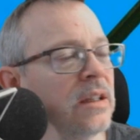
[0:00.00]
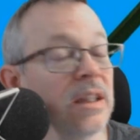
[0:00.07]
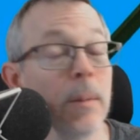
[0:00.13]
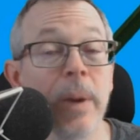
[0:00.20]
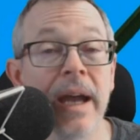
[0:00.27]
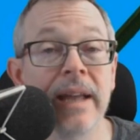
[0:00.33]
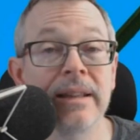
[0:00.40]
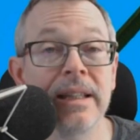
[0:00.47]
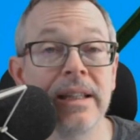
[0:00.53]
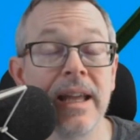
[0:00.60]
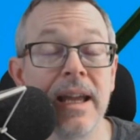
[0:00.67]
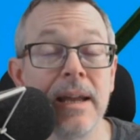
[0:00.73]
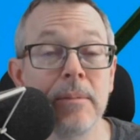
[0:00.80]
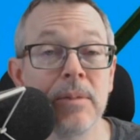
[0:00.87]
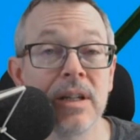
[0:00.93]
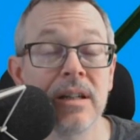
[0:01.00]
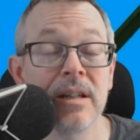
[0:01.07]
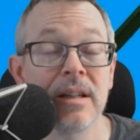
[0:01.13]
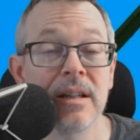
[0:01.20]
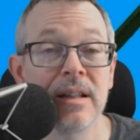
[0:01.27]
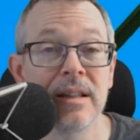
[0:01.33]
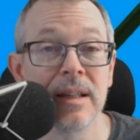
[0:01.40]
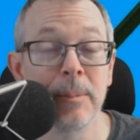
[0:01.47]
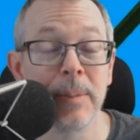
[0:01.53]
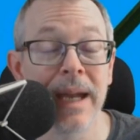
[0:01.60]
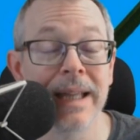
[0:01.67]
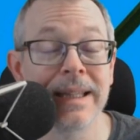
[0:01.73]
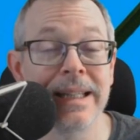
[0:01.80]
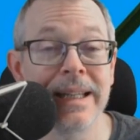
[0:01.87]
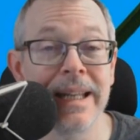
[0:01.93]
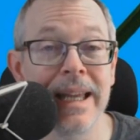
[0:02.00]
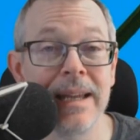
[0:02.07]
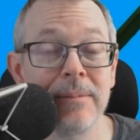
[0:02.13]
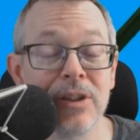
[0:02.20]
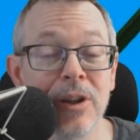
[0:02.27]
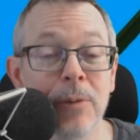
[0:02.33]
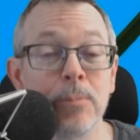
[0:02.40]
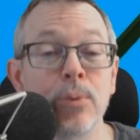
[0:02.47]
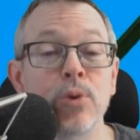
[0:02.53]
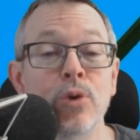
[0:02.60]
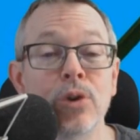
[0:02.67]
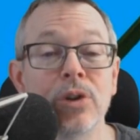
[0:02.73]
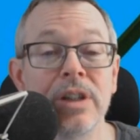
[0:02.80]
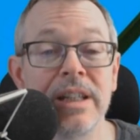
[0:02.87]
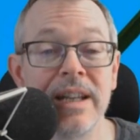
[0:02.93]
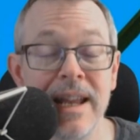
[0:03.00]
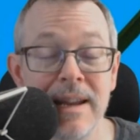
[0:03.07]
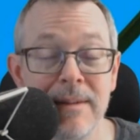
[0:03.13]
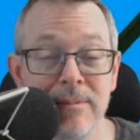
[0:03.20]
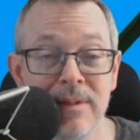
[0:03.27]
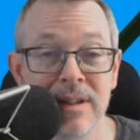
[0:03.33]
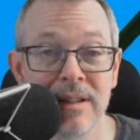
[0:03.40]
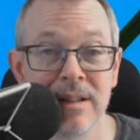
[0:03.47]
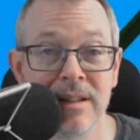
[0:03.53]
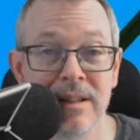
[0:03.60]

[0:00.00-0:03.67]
The badly named. The badly named. The poorly named.